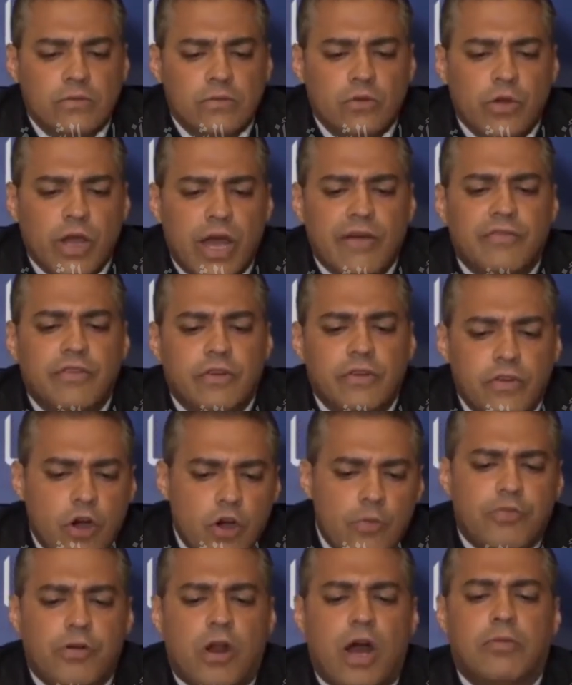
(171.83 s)
We have
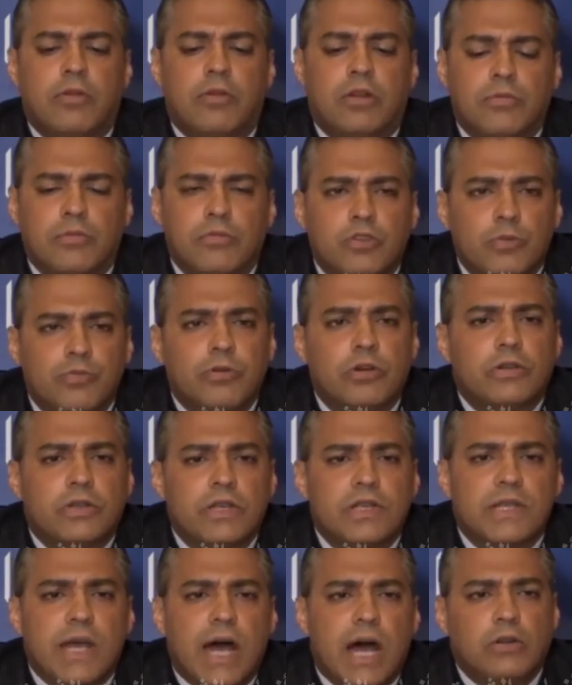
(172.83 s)
no problem to put
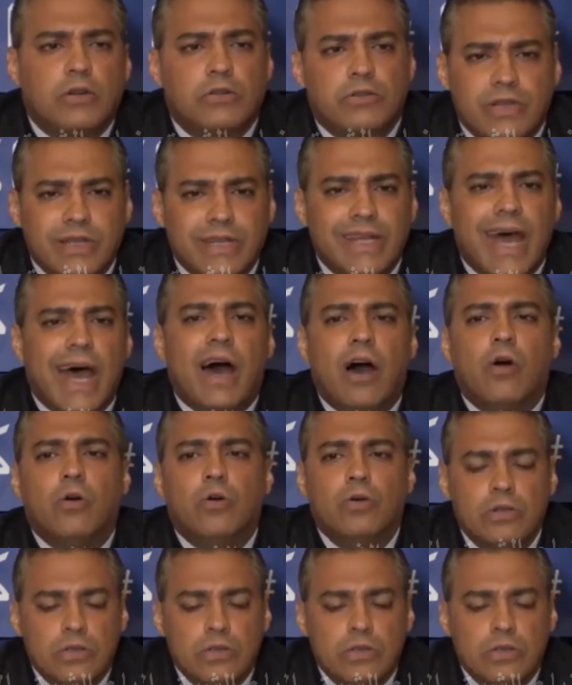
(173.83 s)
this out now."